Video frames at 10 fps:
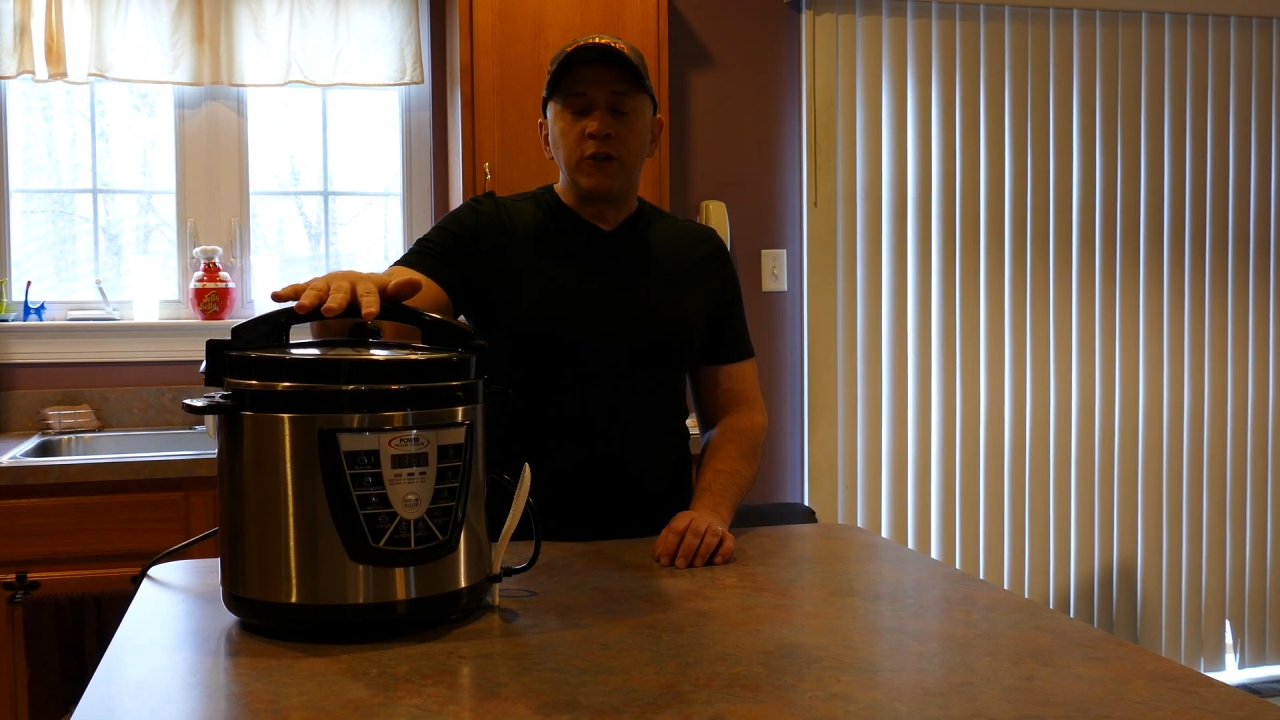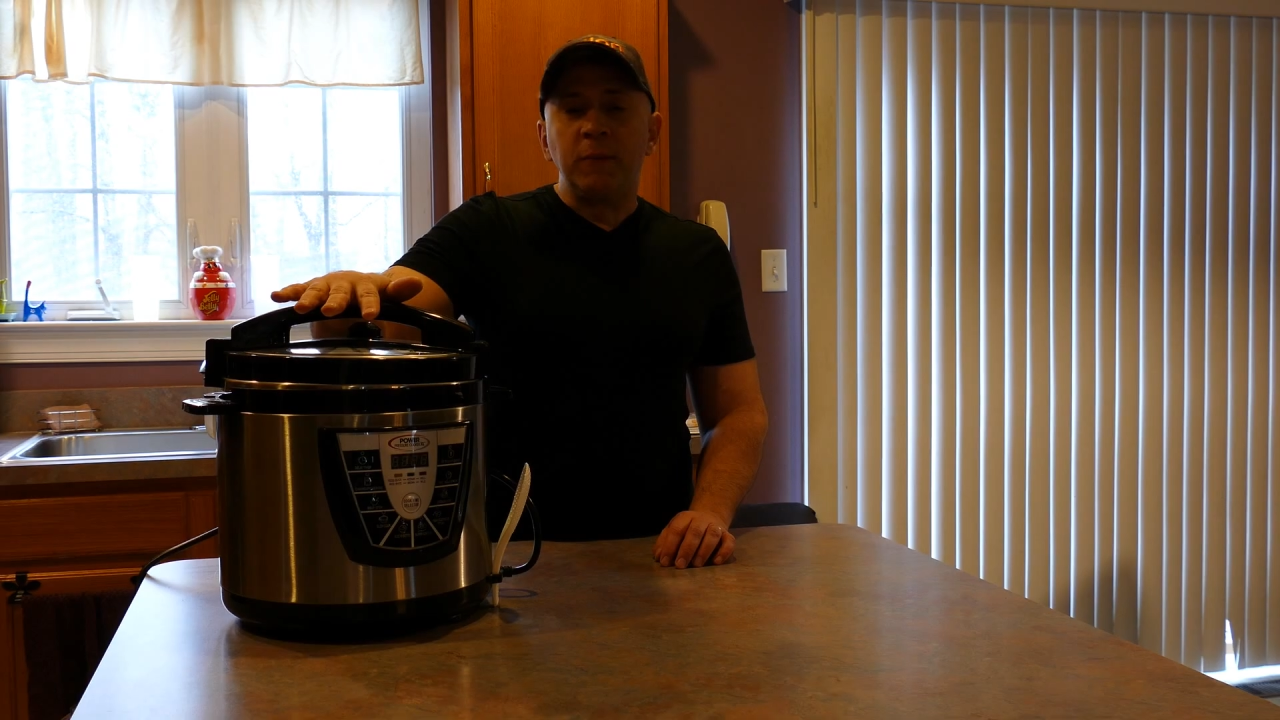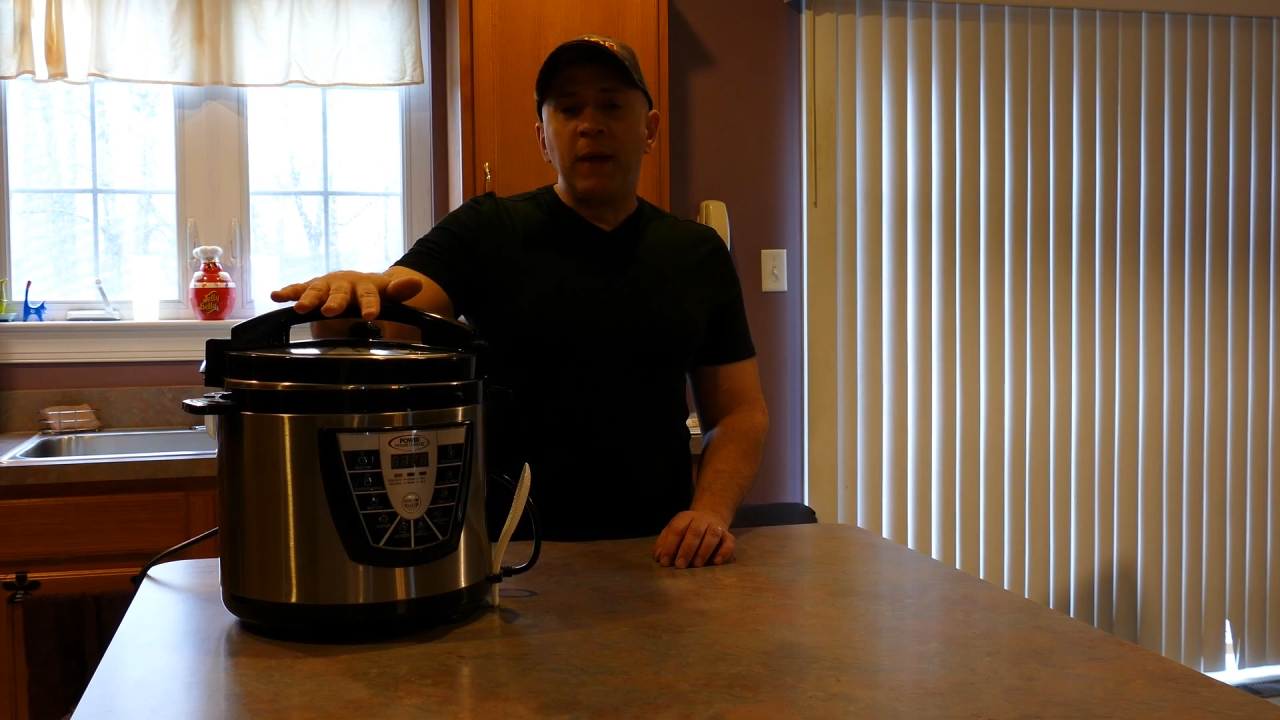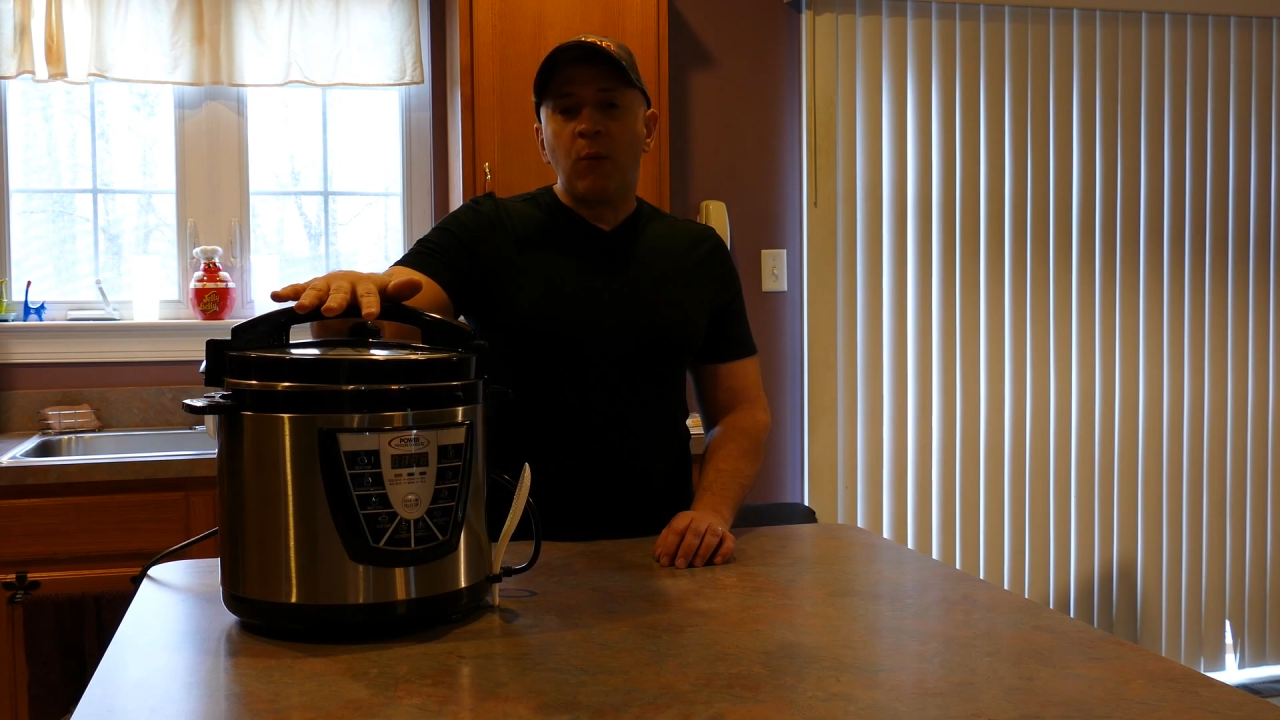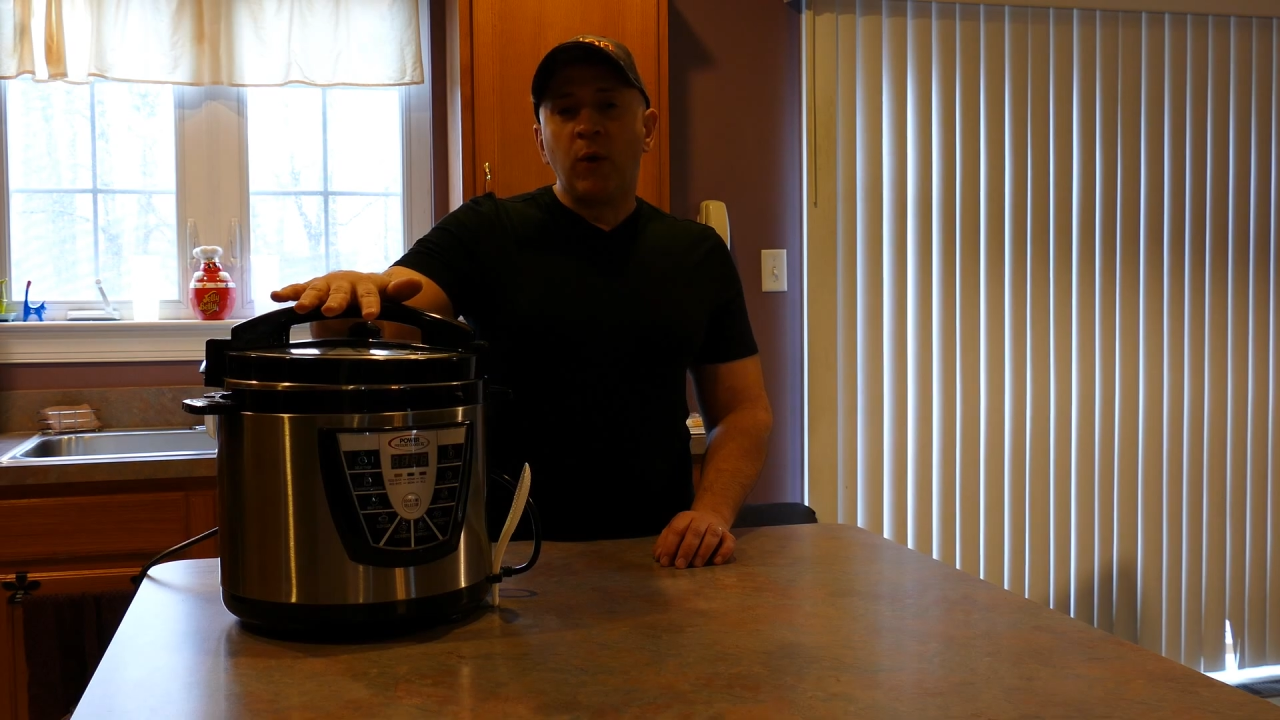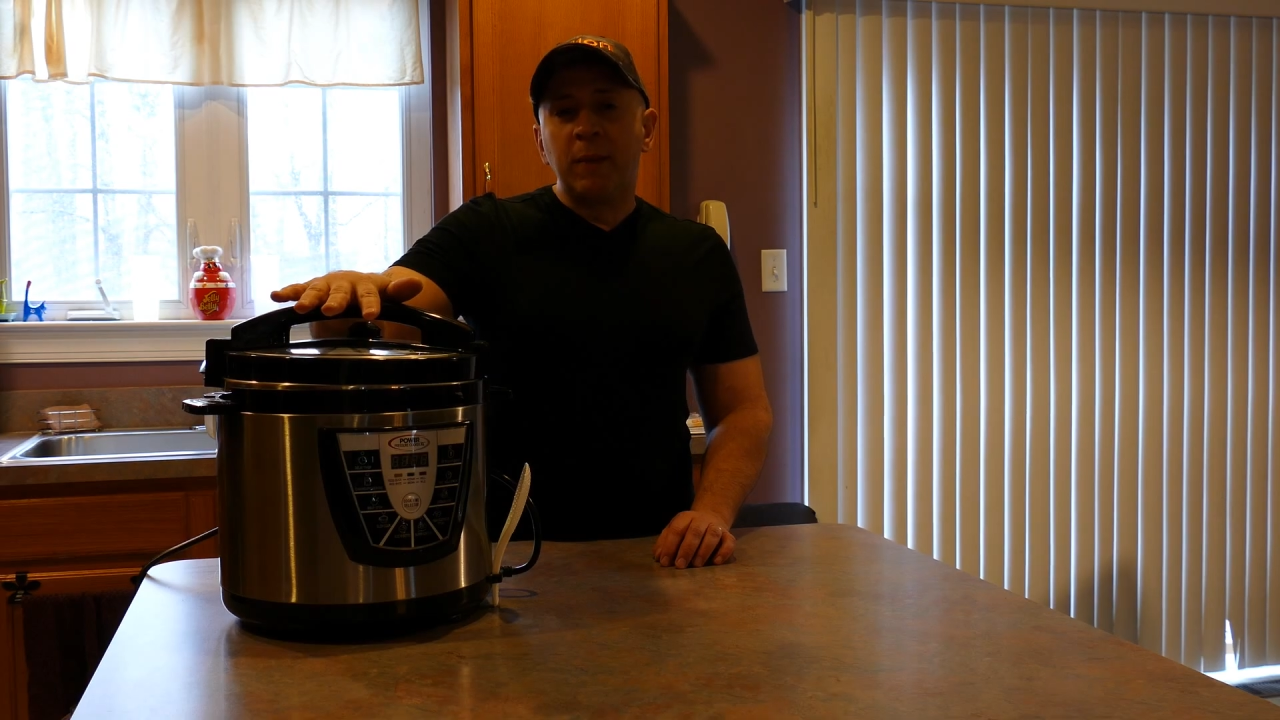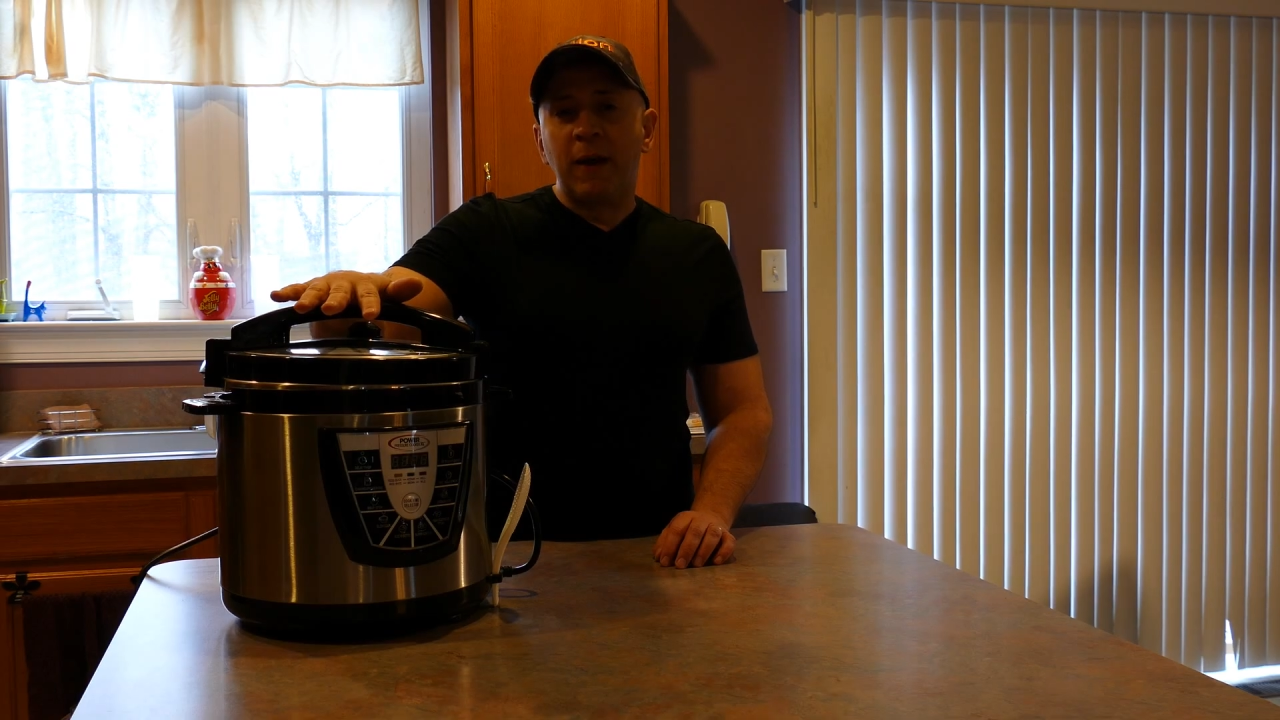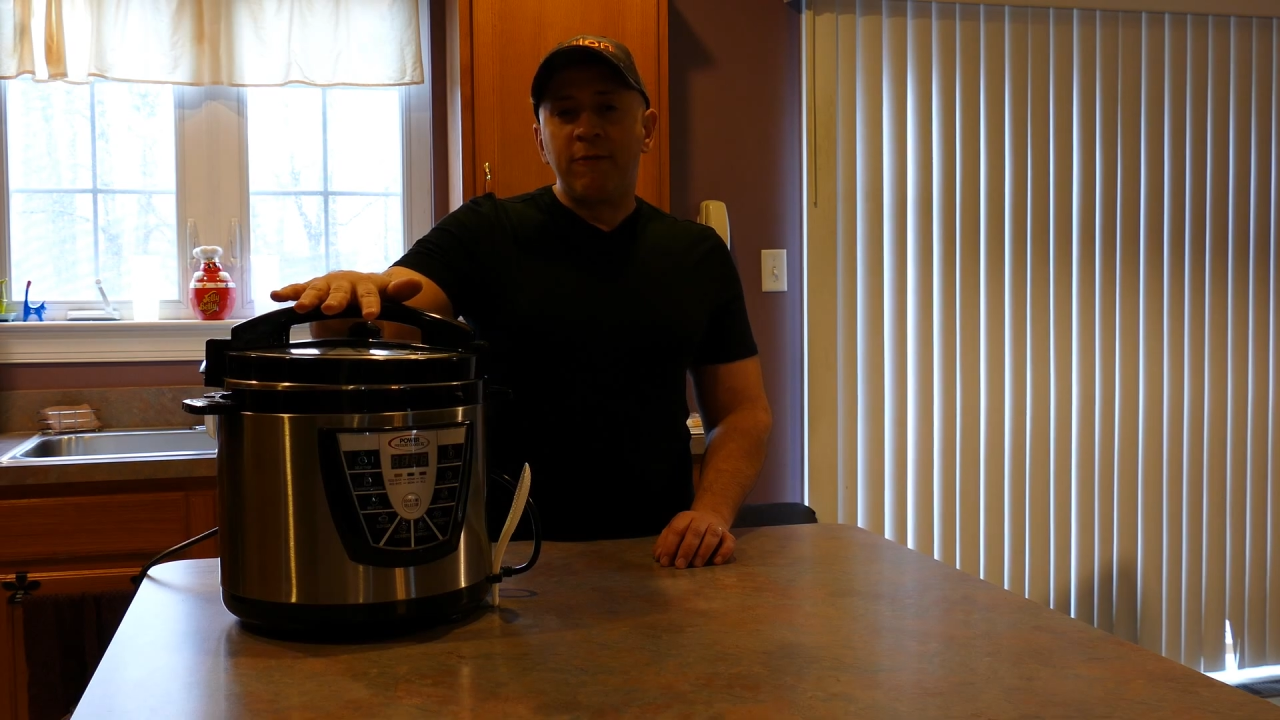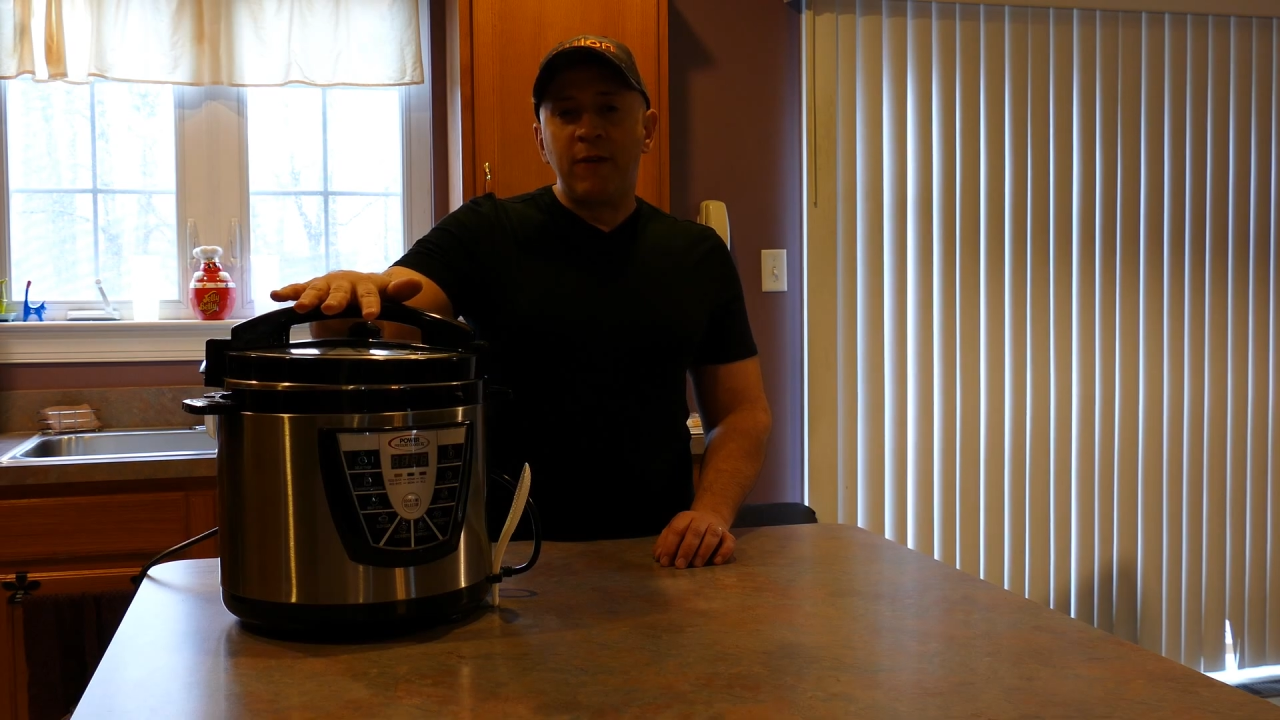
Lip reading: to make one of my